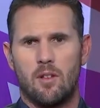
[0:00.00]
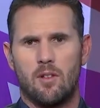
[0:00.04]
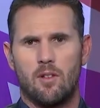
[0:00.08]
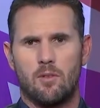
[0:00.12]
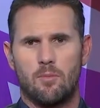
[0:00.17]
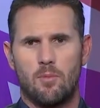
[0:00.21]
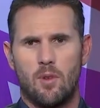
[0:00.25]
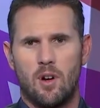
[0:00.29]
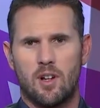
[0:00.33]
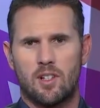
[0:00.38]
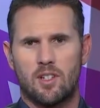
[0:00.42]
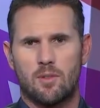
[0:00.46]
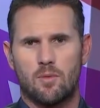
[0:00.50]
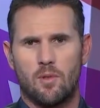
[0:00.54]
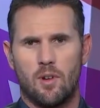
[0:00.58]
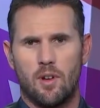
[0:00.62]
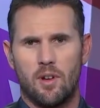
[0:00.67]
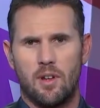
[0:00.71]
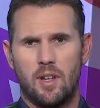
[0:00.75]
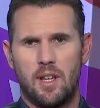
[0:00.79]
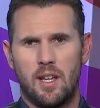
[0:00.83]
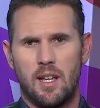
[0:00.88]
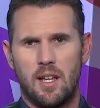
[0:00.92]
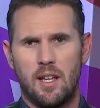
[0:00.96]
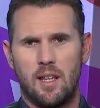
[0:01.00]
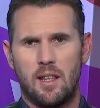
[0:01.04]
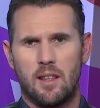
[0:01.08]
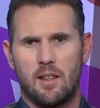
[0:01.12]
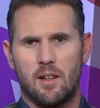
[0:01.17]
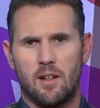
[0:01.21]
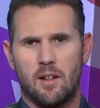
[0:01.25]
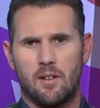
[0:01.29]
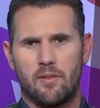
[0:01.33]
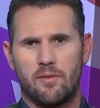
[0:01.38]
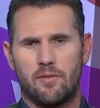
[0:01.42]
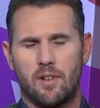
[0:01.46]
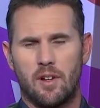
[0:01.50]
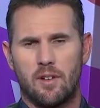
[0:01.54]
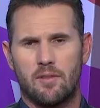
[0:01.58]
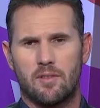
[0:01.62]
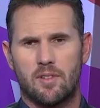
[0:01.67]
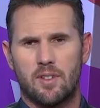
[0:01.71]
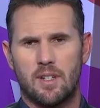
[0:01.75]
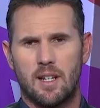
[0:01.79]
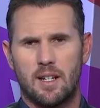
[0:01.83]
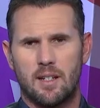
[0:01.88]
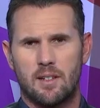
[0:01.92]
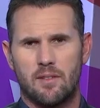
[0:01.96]
Look, my squad here that I've
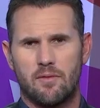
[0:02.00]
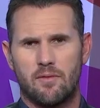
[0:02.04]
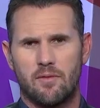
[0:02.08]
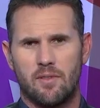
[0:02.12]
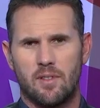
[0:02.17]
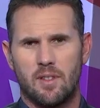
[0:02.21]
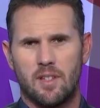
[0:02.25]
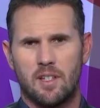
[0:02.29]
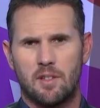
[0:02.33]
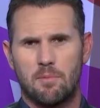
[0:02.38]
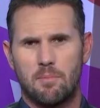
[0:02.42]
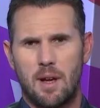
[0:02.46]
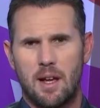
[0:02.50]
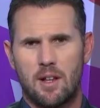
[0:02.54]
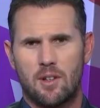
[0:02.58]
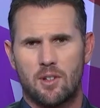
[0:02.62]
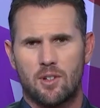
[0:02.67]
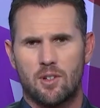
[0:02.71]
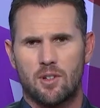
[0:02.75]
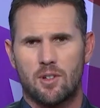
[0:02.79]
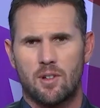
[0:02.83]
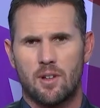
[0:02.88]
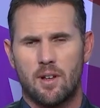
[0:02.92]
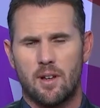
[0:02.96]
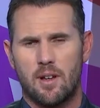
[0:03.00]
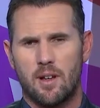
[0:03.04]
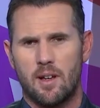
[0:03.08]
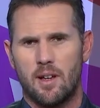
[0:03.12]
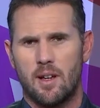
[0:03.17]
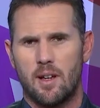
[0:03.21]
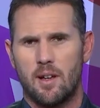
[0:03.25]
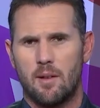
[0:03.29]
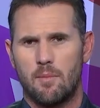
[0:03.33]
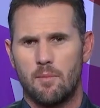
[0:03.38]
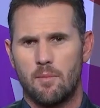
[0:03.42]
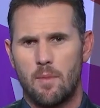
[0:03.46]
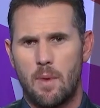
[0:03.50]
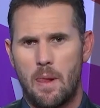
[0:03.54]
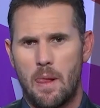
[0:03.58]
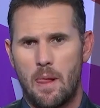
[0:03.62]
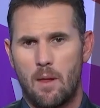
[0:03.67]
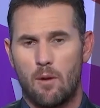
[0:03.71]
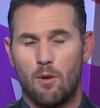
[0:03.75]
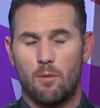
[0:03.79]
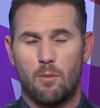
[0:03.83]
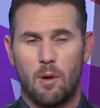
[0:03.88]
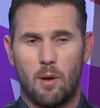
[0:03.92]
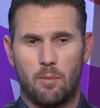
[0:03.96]
selected for this match,
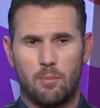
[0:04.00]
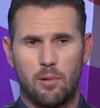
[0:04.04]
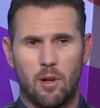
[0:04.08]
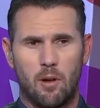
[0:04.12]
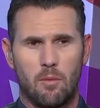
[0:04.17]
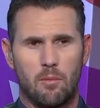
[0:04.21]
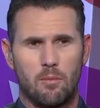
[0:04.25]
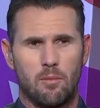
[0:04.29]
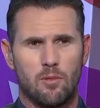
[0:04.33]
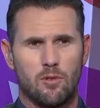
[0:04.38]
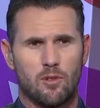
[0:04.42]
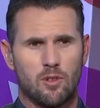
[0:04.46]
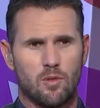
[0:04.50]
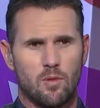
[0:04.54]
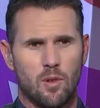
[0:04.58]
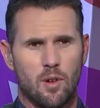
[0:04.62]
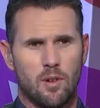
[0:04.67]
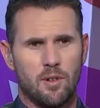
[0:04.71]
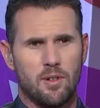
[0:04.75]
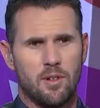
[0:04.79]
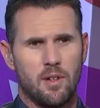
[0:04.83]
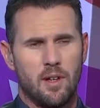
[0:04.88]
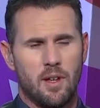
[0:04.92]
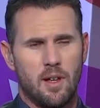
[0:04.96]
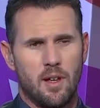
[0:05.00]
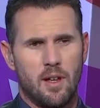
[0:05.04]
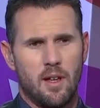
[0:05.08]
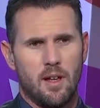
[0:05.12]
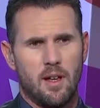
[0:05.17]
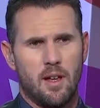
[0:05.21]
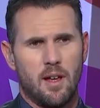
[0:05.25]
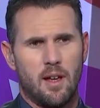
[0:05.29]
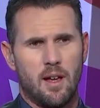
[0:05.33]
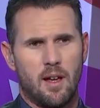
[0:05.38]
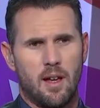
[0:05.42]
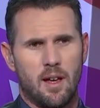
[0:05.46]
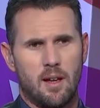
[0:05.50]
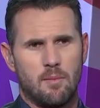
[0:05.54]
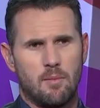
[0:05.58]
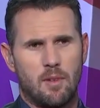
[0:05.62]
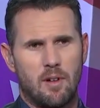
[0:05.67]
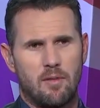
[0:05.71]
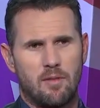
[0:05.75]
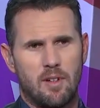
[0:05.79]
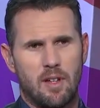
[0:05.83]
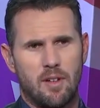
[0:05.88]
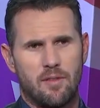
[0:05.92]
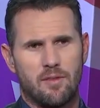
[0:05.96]
or my probable squad,
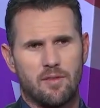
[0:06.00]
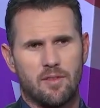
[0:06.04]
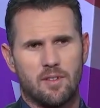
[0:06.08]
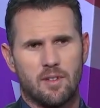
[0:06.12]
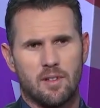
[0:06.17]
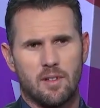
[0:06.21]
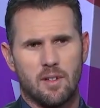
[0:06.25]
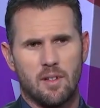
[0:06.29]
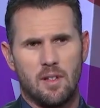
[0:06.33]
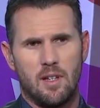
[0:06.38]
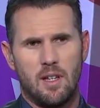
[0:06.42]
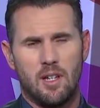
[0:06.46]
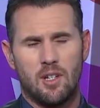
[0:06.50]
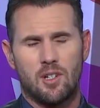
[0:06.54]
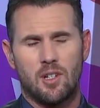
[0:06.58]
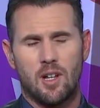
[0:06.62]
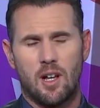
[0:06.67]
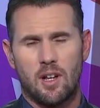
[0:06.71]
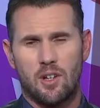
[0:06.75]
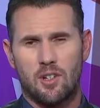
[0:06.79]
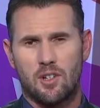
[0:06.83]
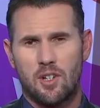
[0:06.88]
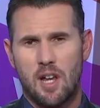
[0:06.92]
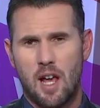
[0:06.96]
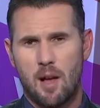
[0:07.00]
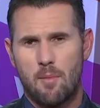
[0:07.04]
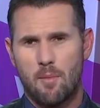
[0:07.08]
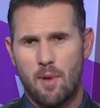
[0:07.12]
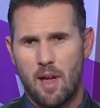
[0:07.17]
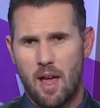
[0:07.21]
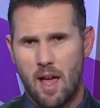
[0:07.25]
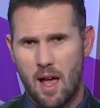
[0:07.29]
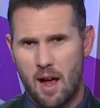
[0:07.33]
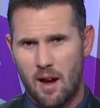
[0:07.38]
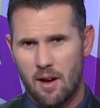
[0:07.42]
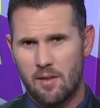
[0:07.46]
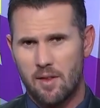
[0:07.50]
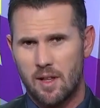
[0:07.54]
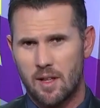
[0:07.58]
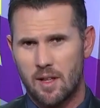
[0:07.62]
I've left Ishan Sharma out